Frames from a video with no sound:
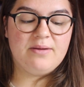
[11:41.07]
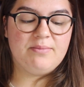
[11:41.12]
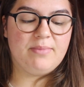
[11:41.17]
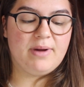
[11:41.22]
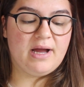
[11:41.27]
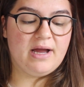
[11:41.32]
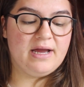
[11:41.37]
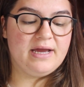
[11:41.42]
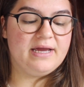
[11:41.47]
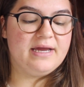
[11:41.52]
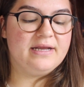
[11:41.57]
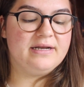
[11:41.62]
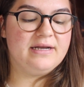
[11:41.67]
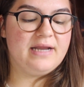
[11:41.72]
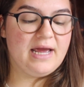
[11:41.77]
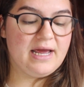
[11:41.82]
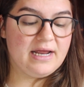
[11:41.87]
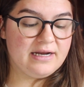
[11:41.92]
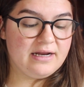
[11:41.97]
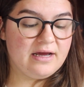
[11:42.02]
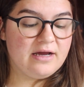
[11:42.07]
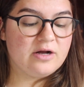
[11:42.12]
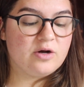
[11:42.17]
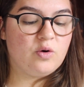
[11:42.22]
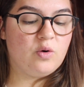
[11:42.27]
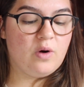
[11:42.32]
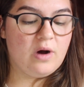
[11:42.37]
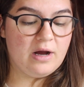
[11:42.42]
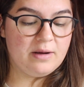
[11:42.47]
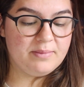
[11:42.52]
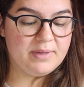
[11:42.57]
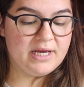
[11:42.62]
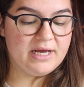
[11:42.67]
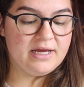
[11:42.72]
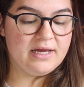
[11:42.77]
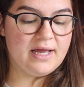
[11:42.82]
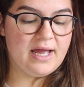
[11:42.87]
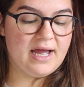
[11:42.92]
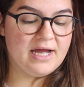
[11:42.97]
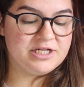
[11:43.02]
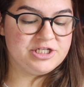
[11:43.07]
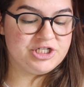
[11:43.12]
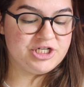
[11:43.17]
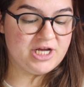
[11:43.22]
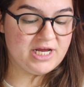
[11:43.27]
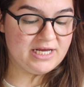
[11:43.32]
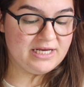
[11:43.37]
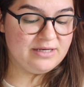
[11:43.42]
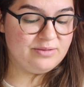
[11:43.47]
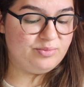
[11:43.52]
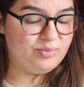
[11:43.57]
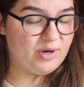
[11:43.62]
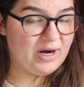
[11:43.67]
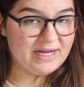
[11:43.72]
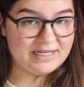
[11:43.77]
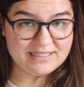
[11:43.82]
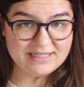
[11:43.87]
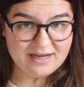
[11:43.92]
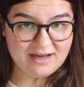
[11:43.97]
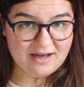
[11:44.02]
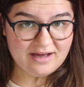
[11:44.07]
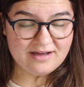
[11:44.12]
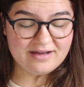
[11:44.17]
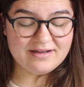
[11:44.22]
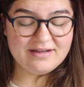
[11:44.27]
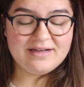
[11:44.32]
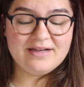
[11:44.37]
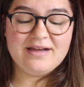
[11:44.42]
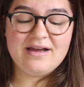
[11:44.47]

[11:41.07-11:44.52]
by Nana Kwame Adjei-Brenya.